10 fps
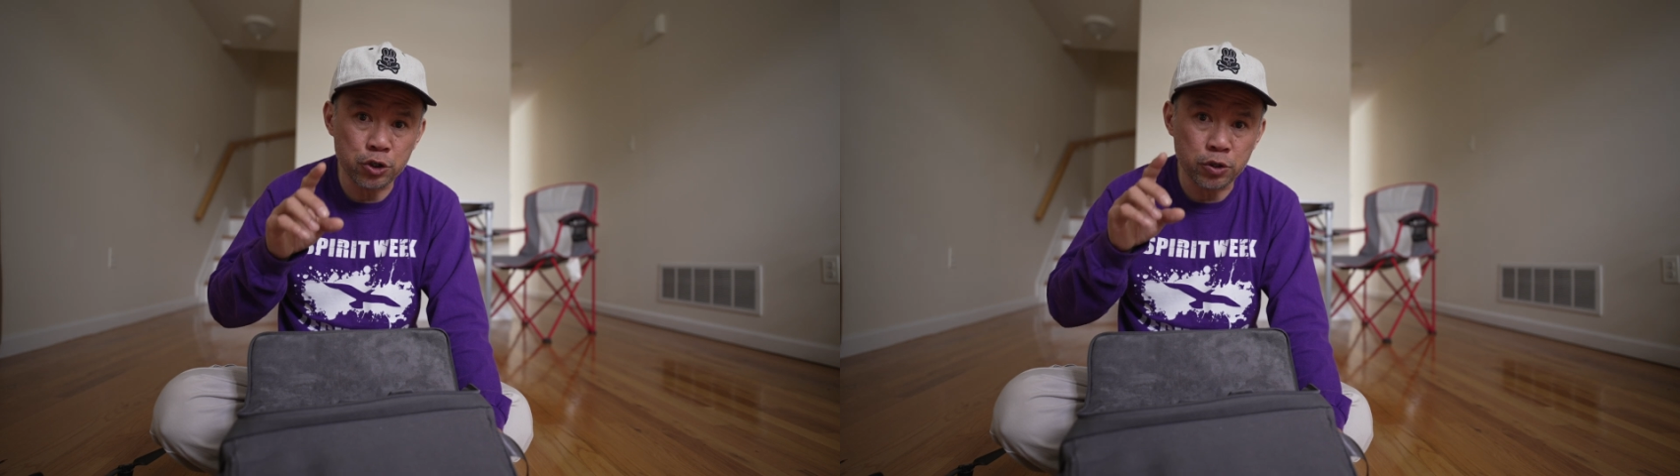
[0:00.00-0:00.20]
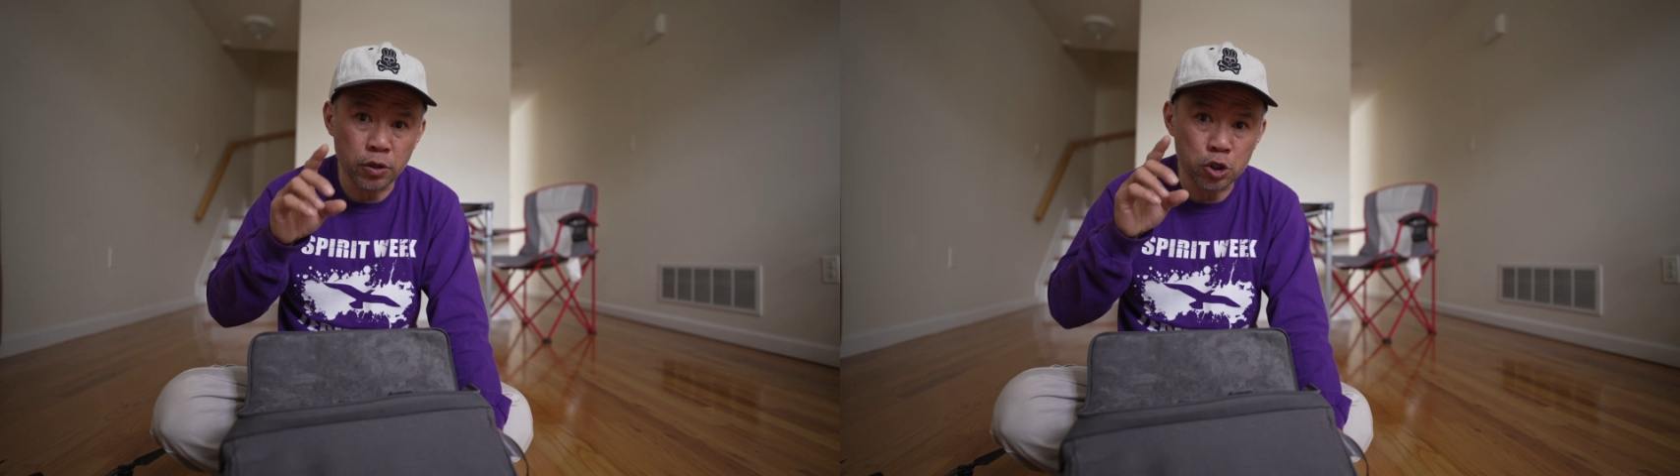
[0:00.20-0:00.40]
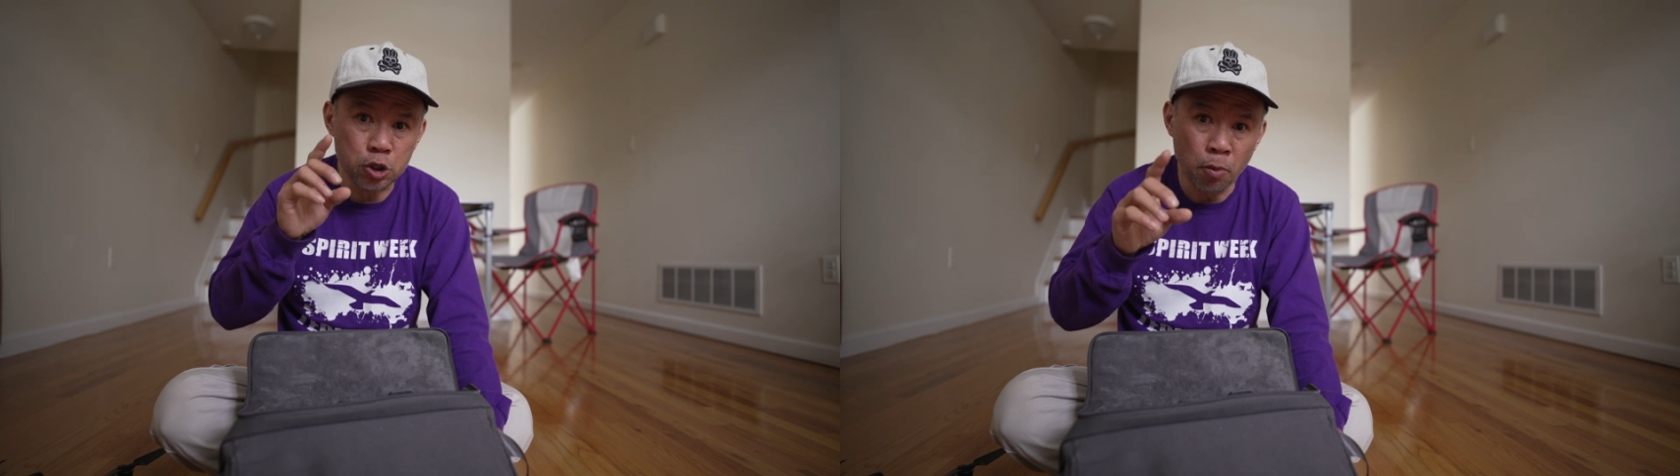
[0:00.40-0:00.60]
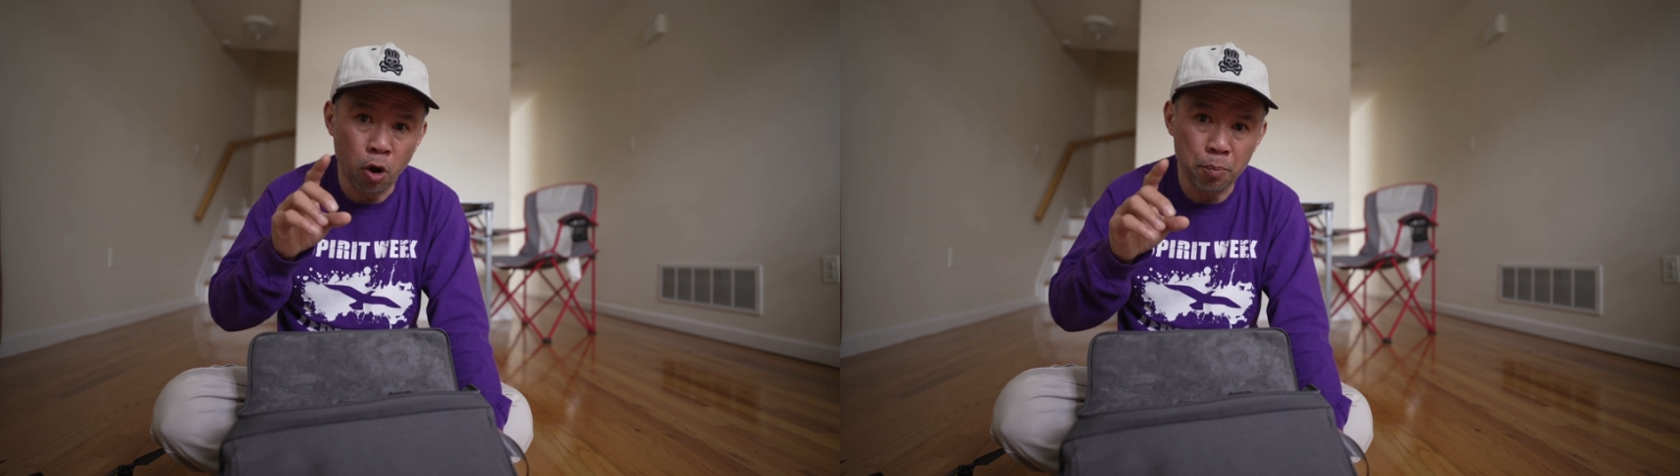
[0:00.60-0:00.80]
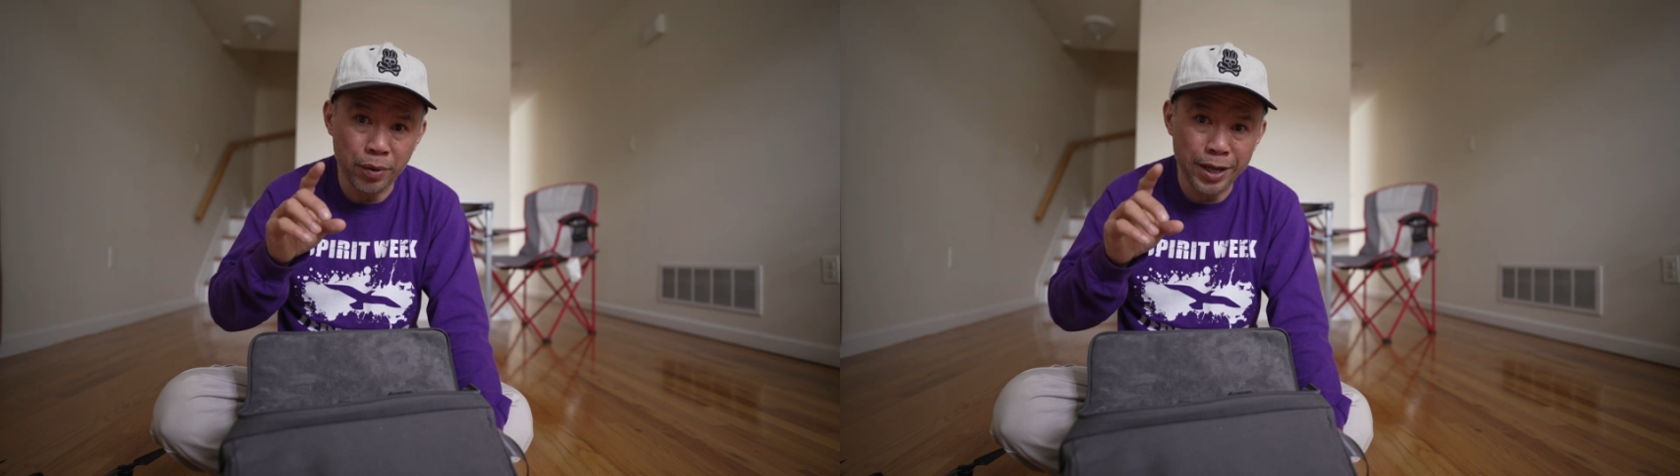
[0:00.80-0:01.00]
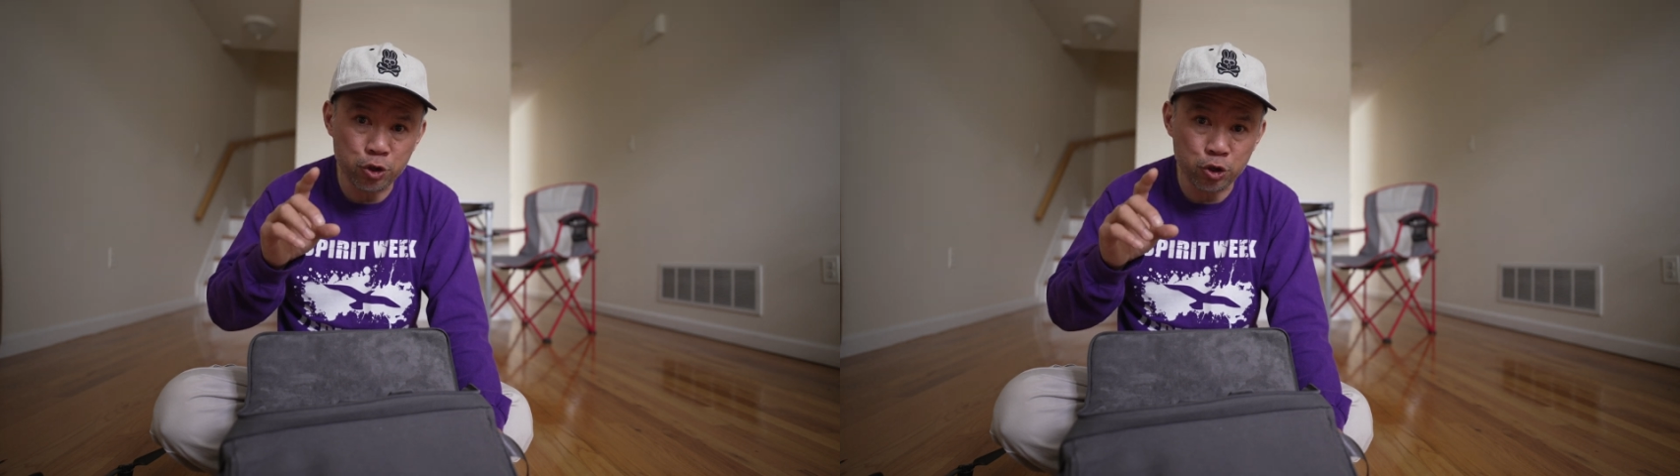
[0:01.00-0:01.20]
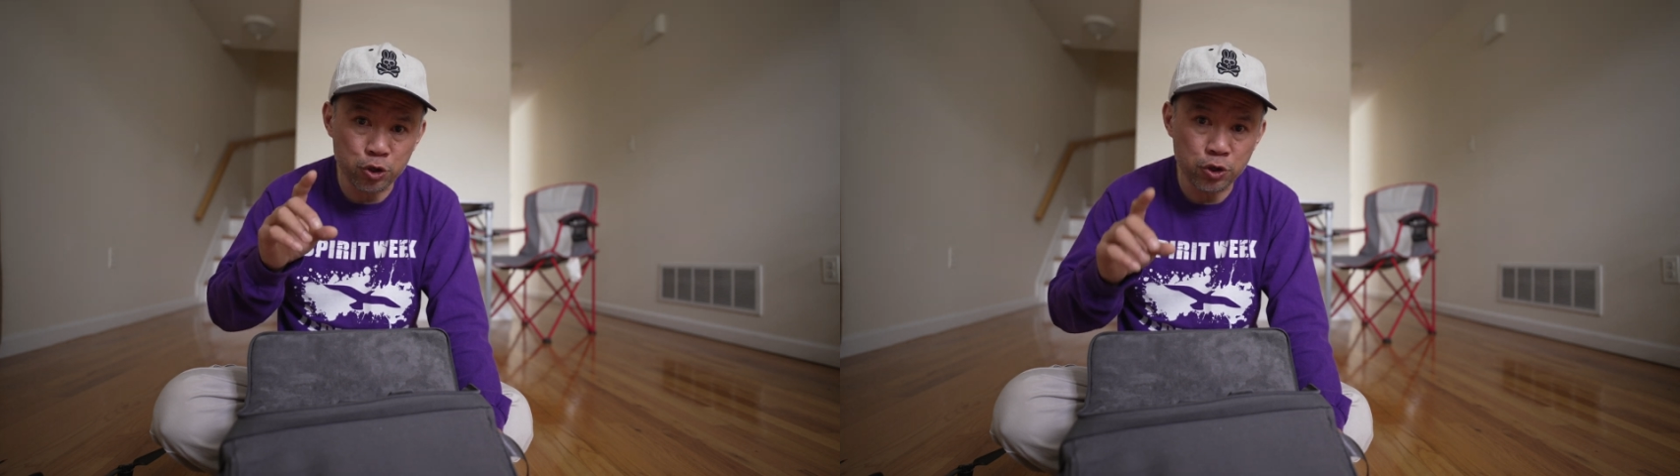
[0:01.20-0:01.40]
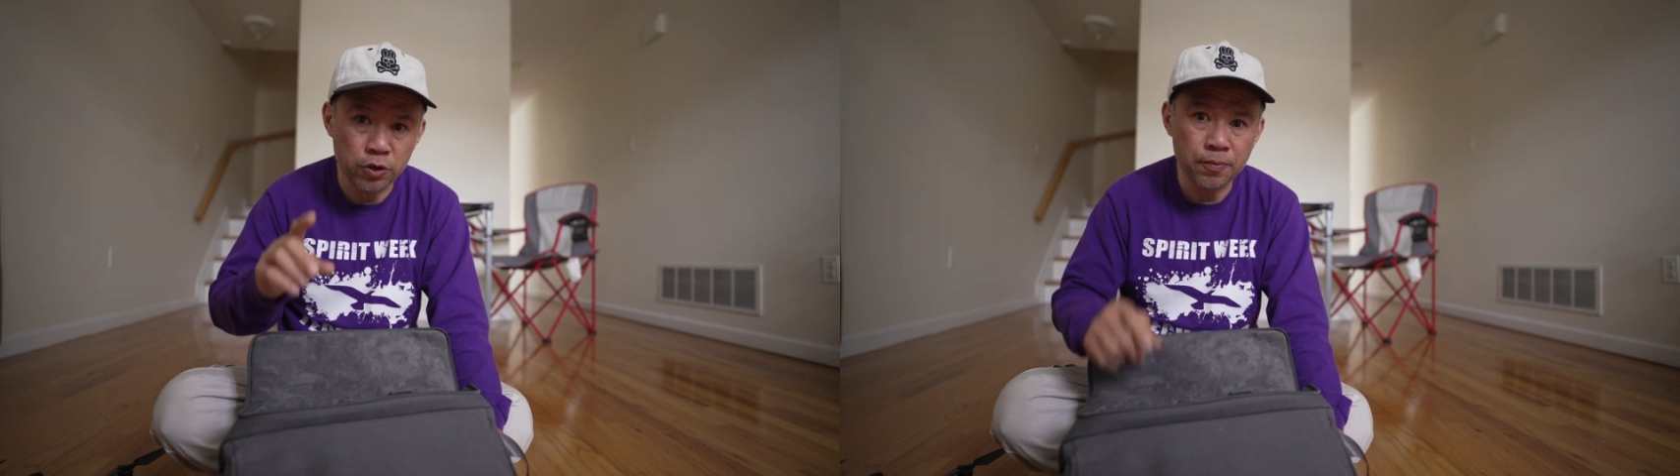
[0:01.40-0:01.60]
small
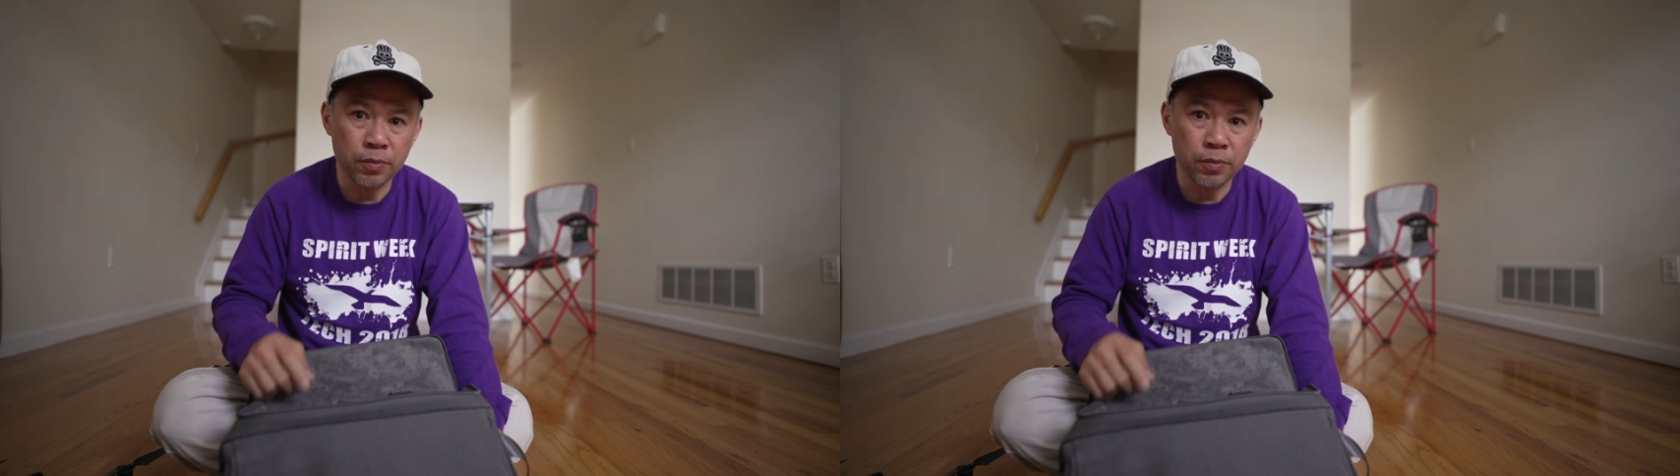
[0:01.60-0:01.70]
branches.